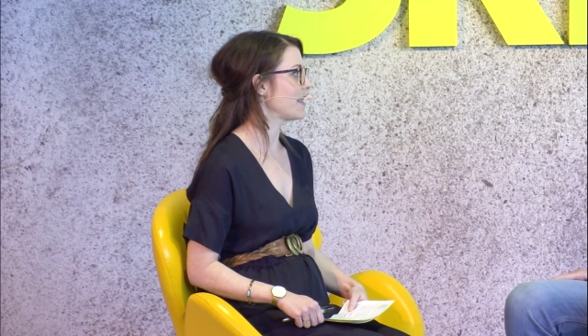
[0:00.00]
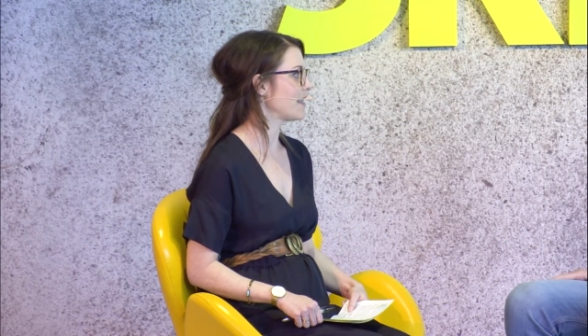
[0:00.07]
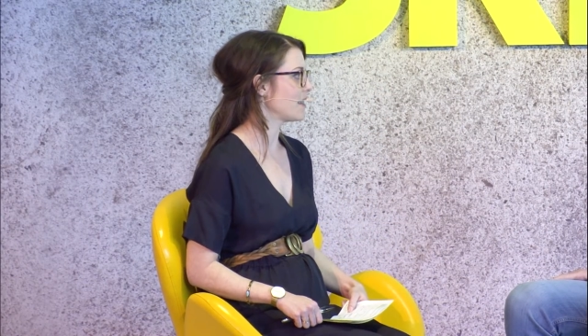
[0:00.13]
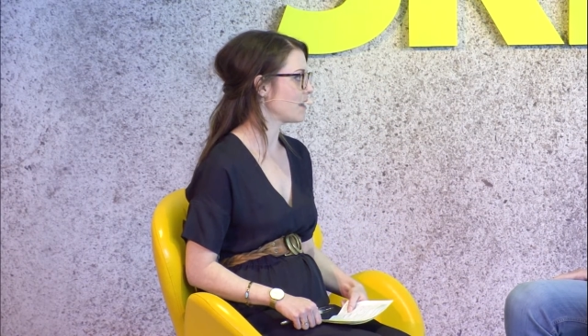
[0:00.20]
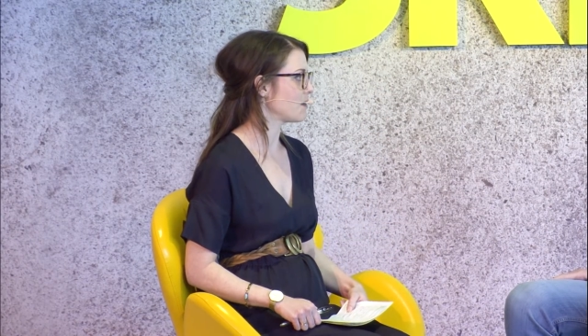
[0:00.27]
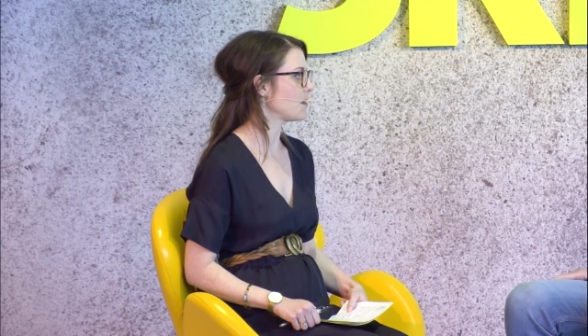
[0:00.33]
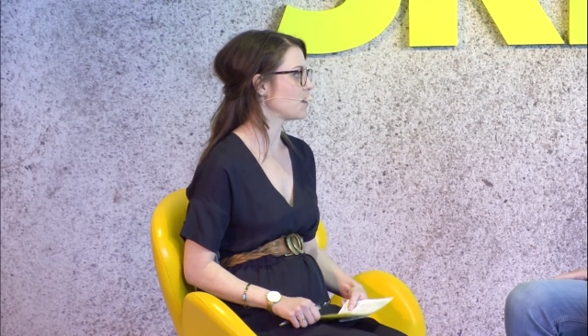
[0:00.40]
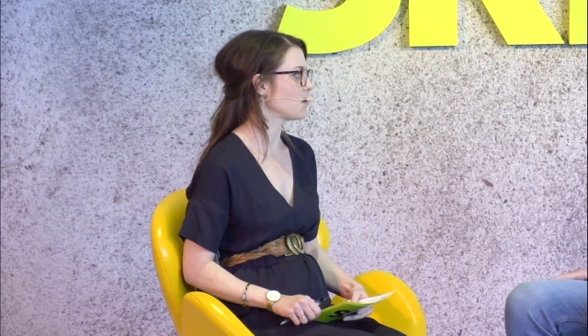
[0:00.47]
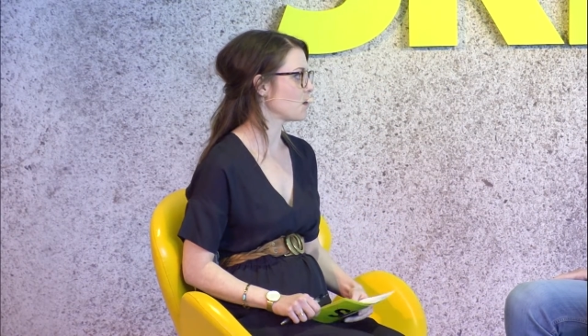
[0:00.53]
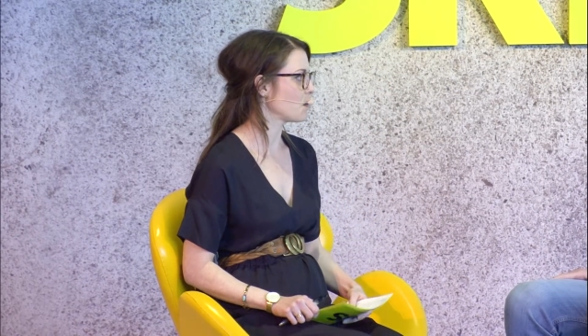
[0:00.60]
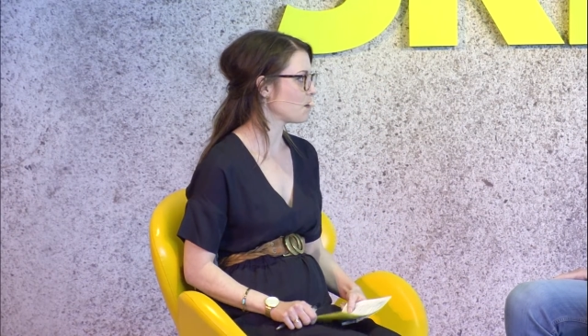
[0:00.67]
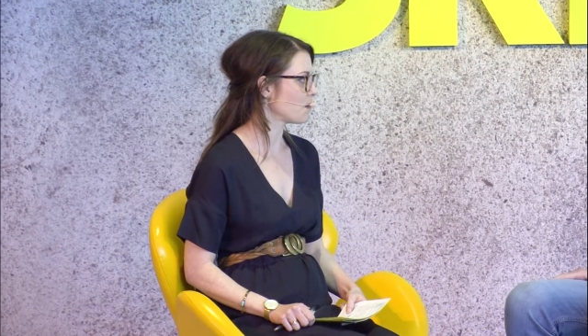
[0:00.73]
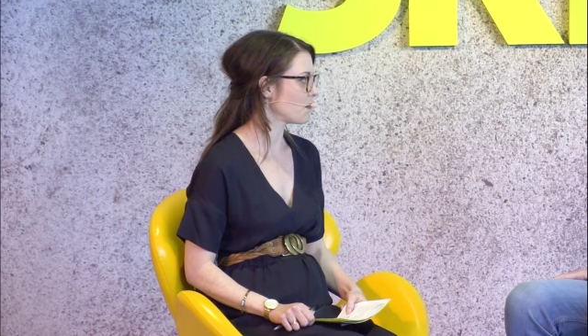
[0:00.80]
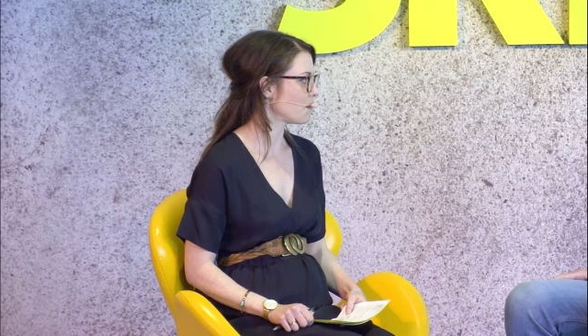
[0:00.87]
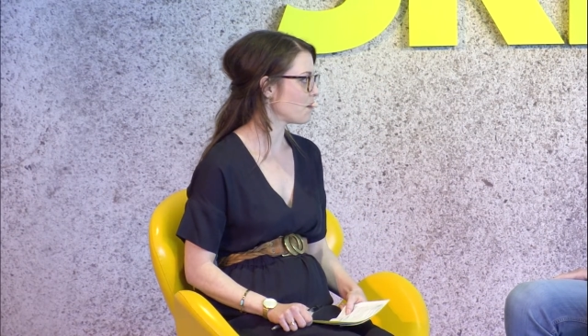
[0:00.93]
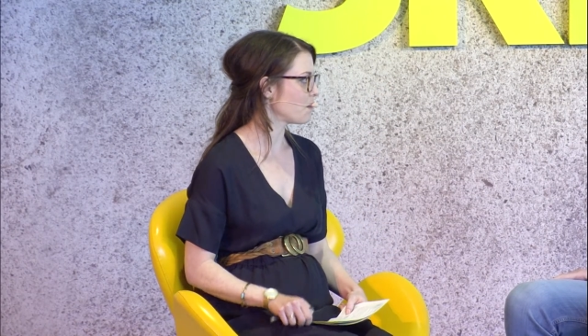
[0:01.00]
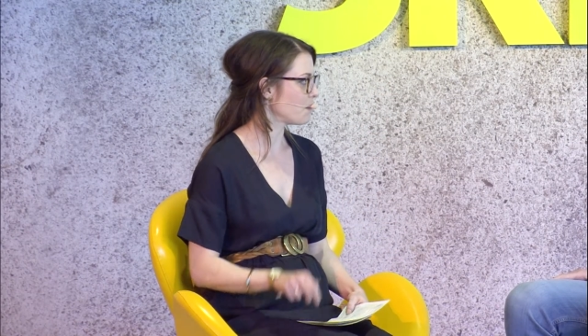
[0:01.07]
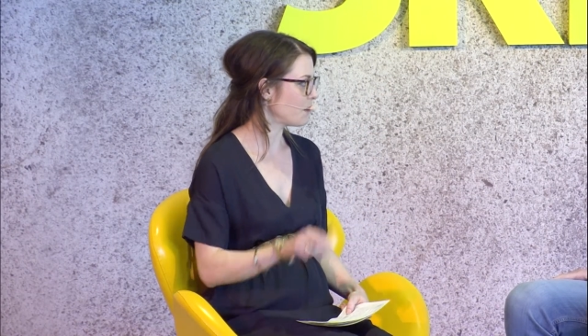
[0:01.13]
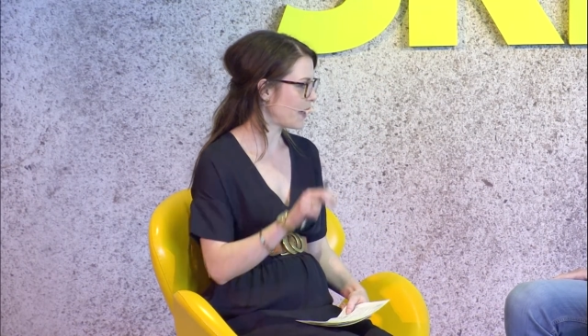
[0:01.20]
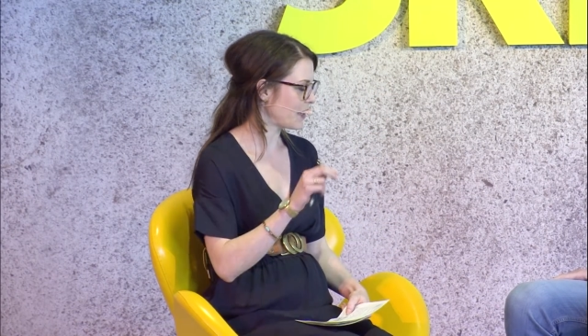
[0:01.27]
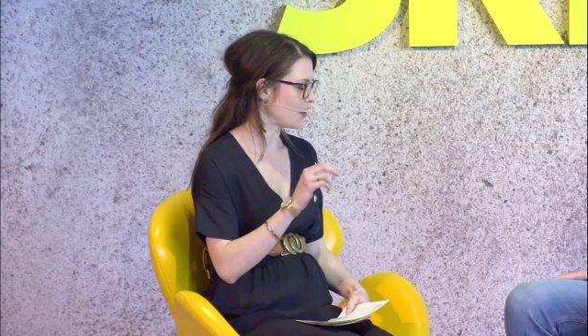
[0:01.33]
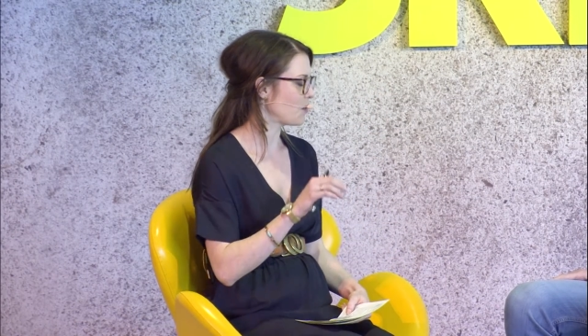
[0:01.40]
individual
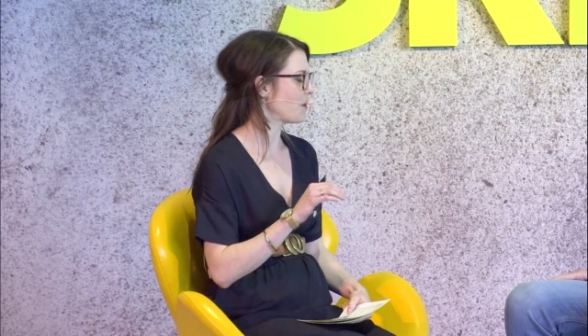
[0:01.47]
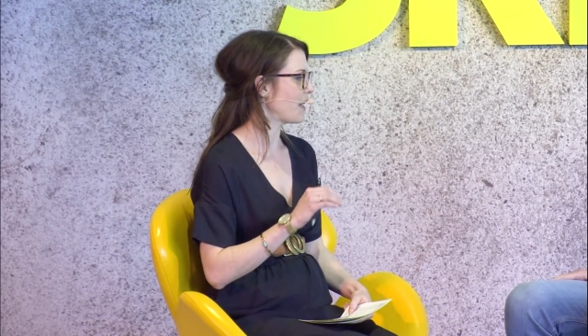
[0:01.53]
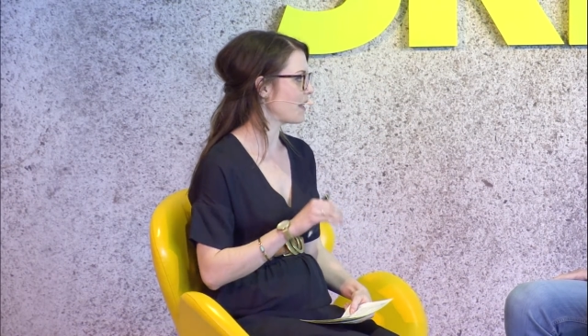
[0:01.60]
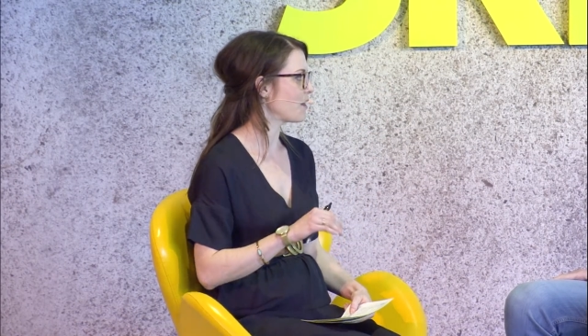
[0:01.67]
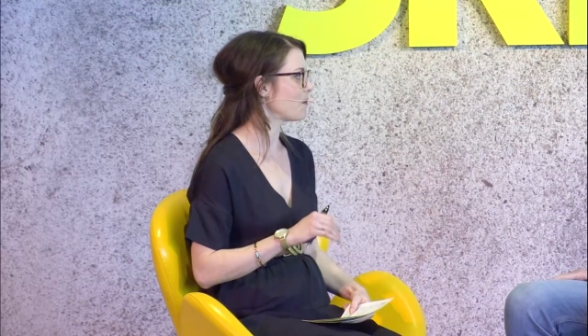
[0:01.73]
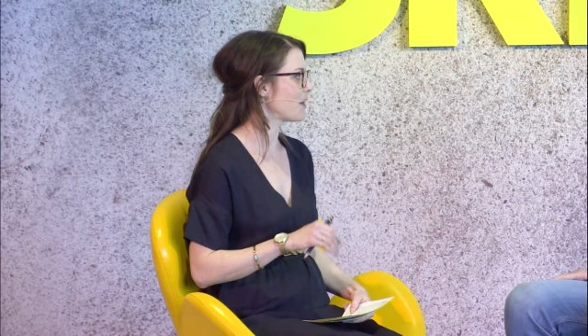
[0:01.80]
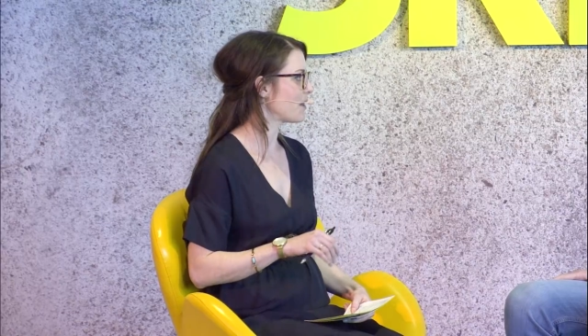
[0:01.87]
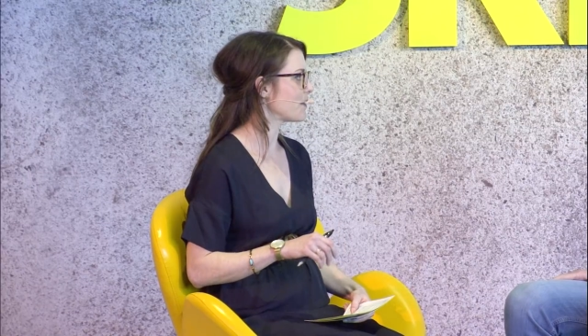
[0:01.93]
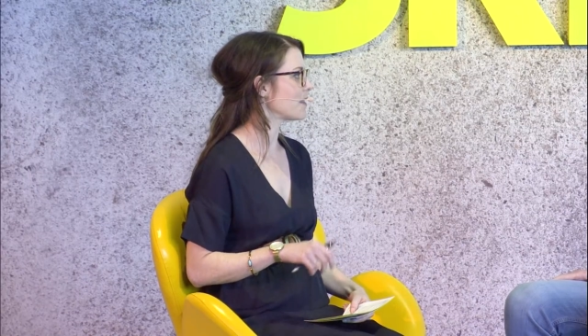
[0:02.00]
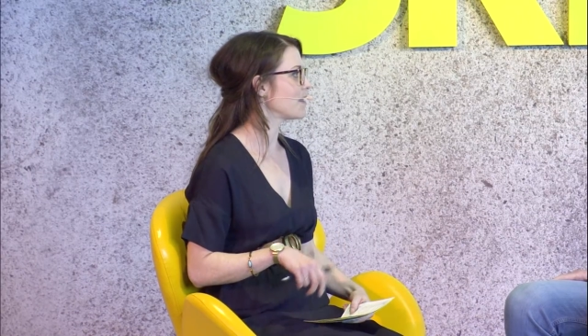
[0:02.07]
menu item level.